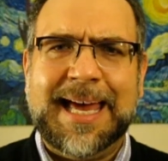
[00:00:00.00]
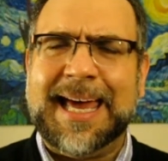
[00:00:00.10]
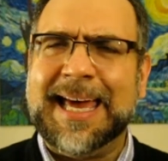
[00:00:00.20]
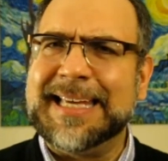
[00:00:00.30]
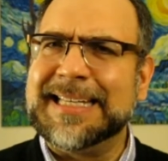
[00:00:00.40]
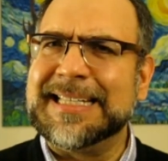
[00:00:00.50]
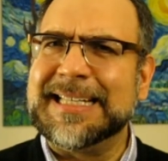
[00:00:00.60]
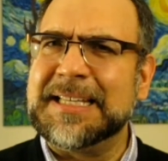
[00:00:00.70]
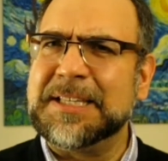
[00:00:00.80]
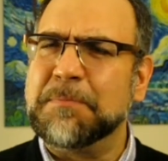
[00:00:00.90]

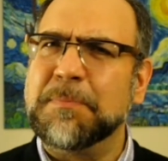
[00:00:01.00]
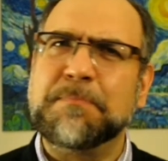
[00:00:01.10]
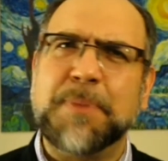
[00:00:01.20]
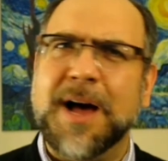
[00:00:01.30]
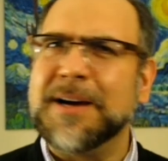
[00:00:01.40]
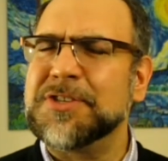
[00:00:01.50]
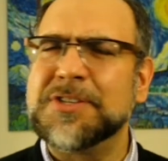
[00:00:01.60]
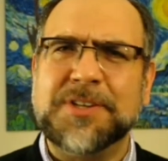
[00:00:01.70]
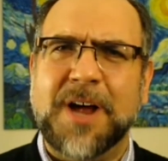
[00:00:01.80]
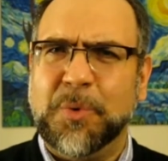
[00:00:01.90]
and the box
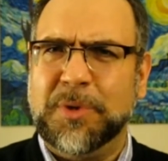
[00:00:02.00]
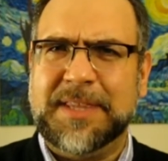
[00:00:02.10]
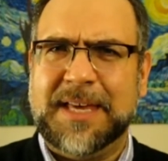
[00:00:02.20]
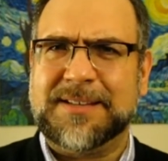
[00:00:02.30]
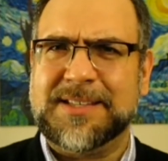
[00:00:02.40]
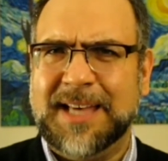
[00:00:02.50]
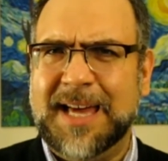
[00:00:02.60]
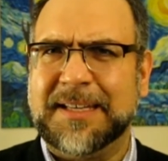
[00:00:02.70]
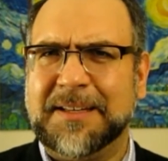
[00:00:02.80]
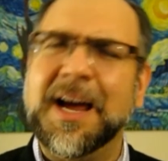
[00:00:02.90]
is not really that
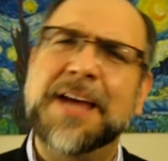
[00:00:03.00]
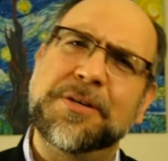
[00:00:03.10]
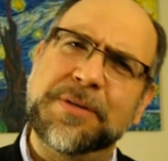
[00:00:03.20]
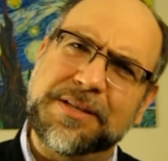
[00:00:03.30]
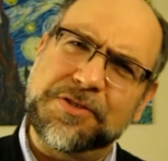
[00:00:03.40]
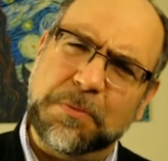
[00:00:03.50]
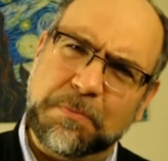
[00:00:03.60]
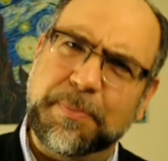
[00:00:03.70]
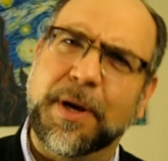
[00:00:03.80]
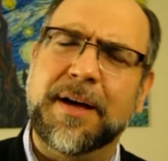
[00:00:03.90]
exciting neither is the
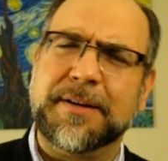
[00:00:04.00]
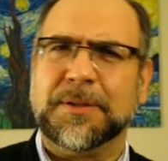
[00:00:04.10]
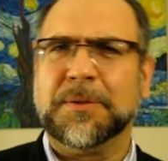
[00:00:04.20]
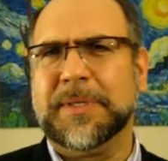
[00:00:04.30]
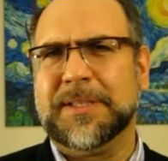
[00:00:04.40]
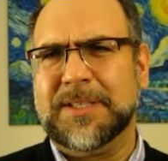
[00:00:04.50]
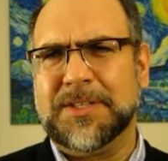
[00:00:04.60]
bottle with